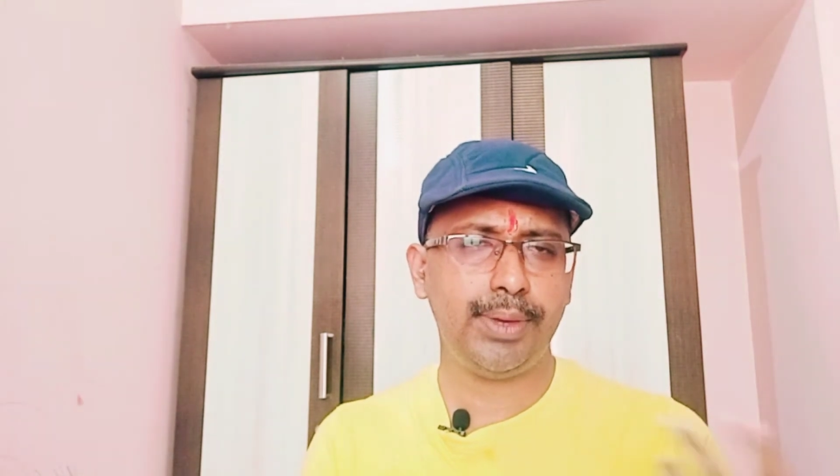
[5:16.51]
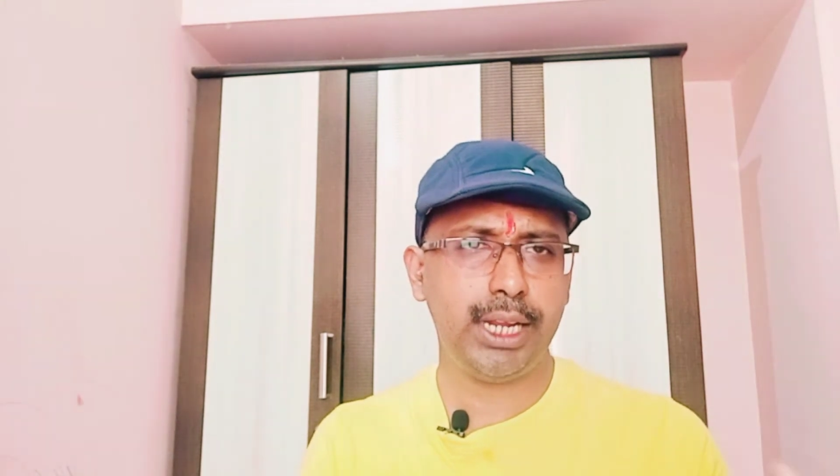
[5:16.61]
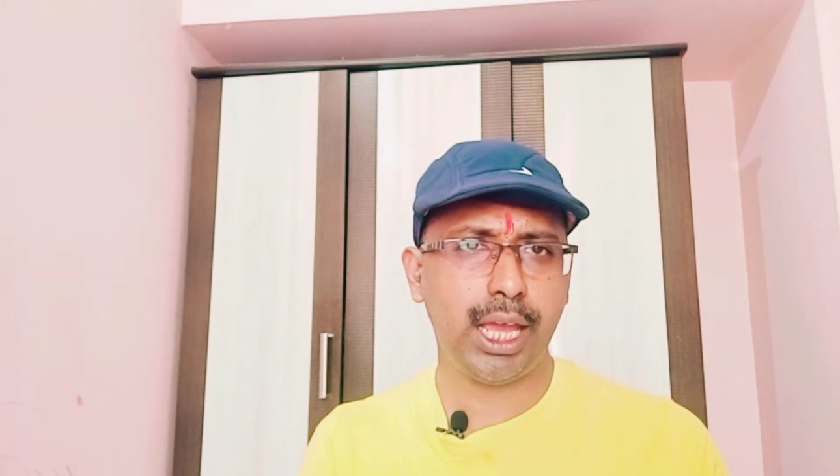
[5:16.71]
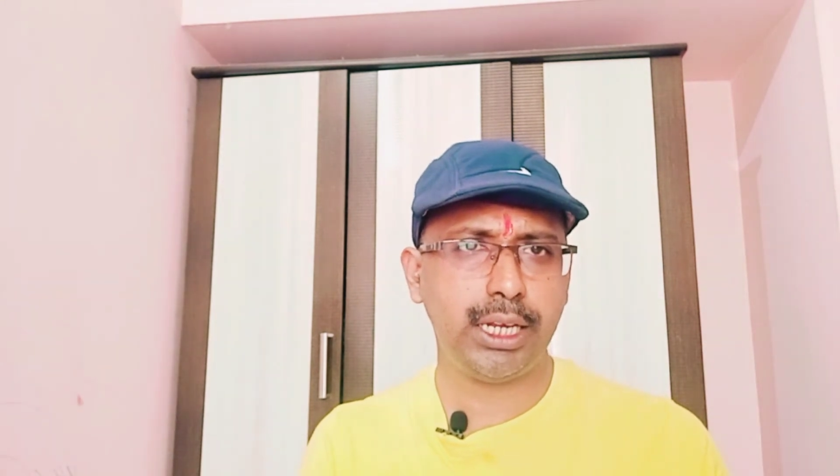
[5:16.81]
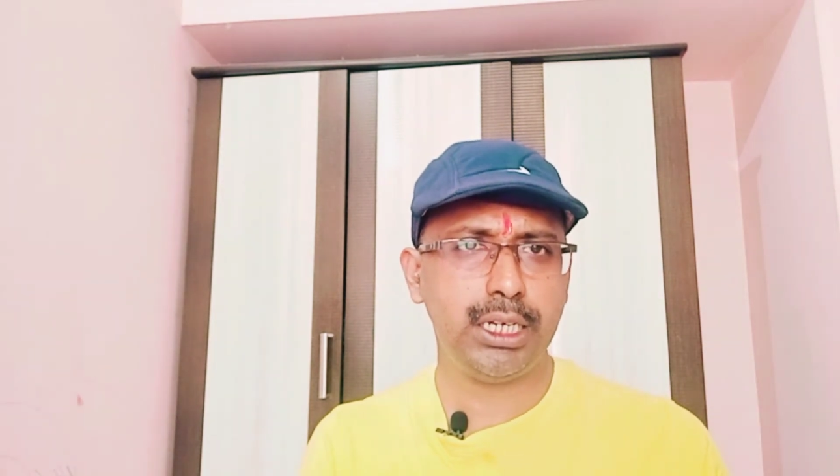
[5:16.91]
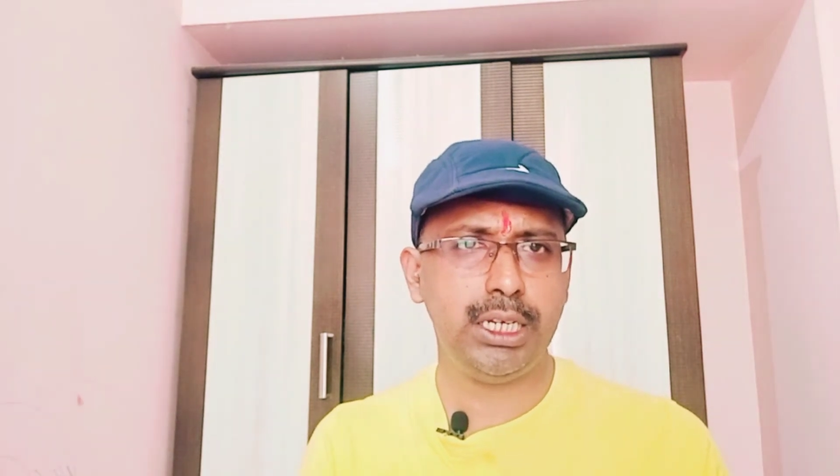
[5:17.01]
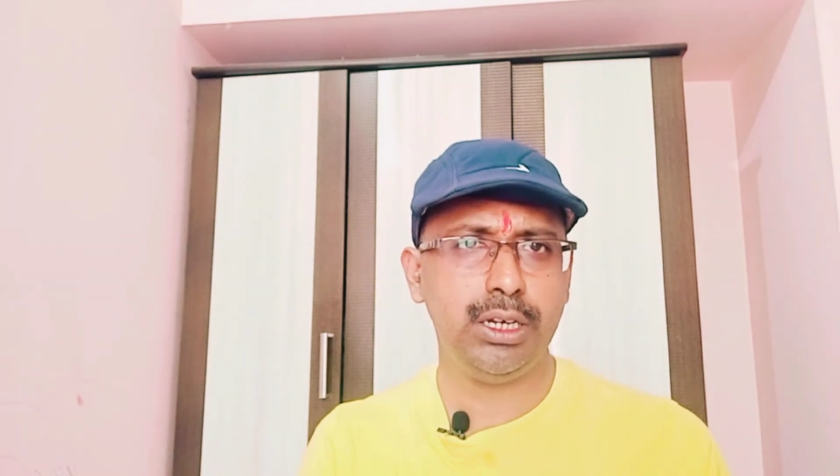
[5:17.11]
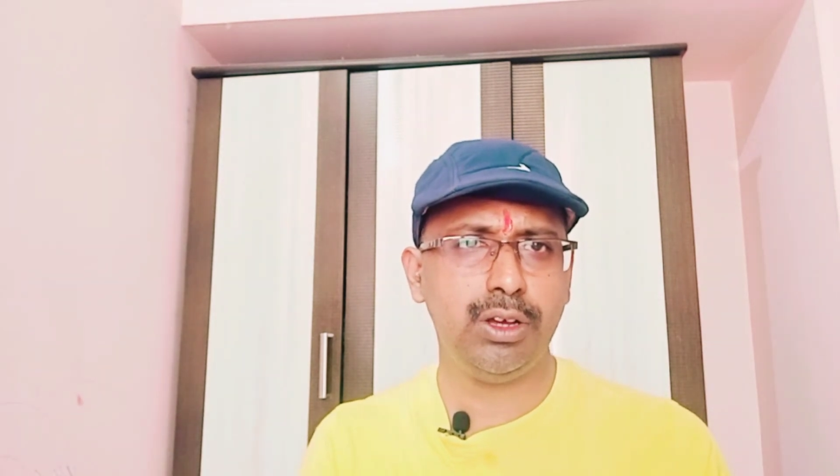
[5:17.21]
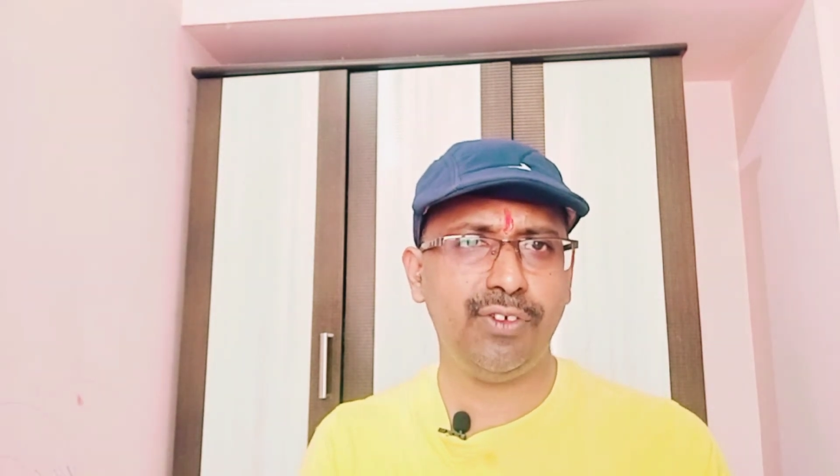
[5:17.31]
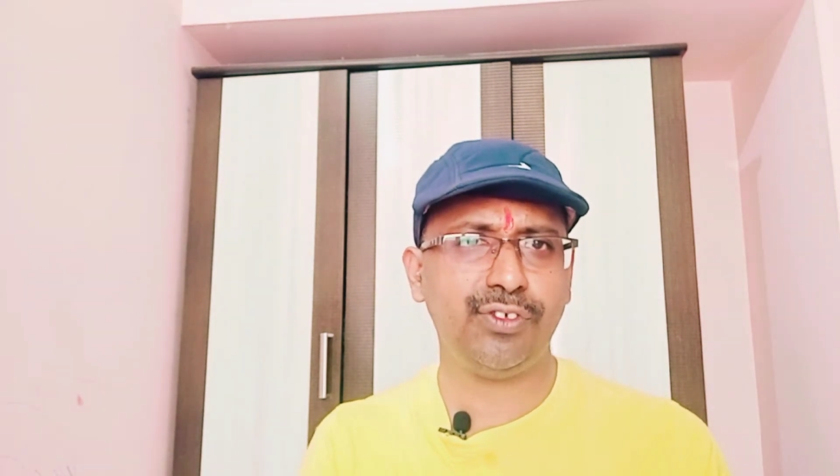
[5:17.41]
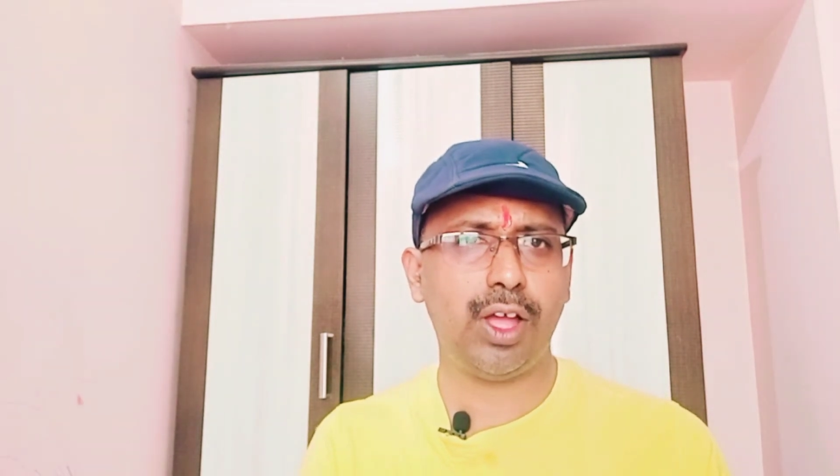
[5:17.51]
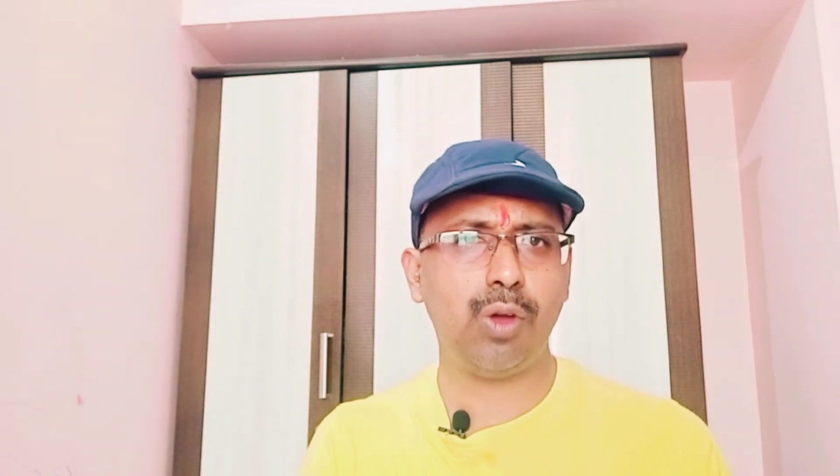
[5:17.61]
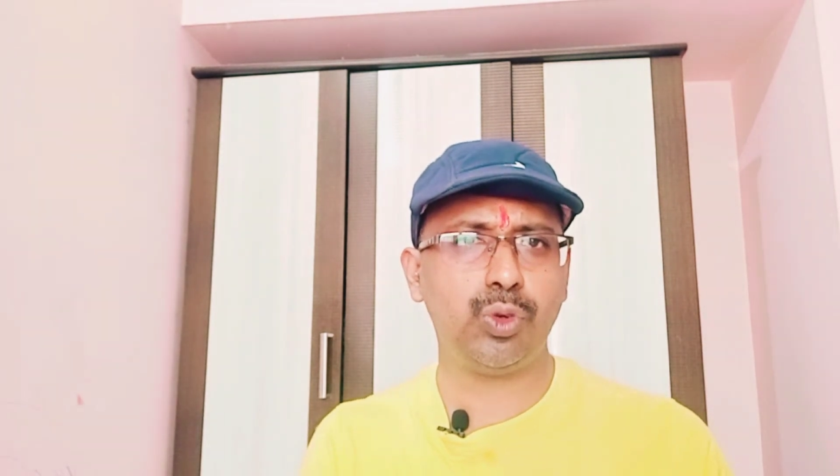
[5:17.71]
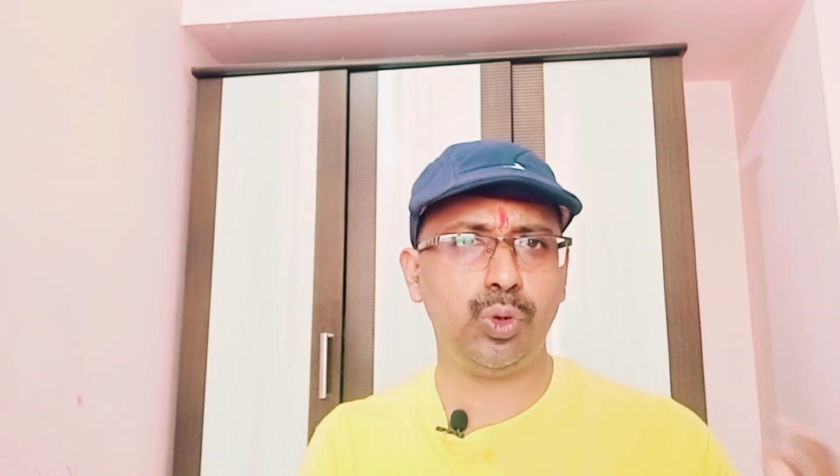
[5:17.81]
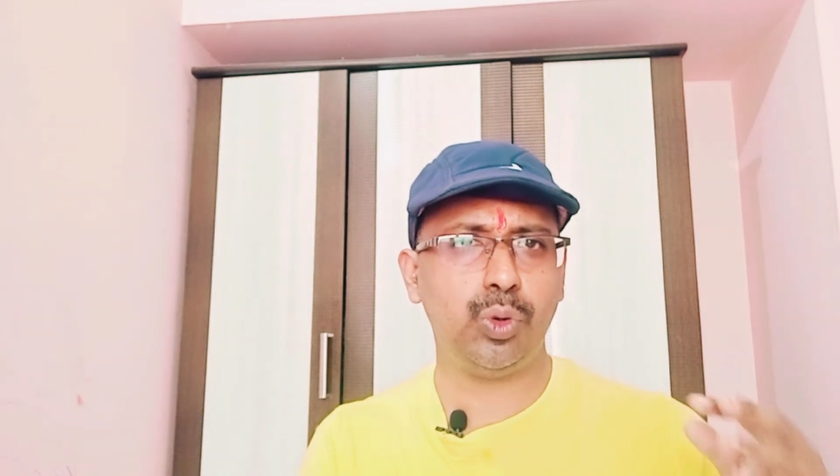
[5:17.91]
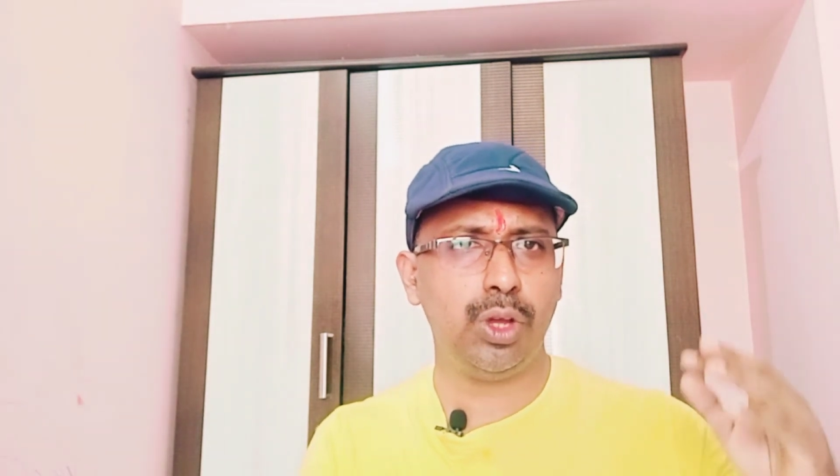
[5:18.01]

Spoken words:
any idea of how to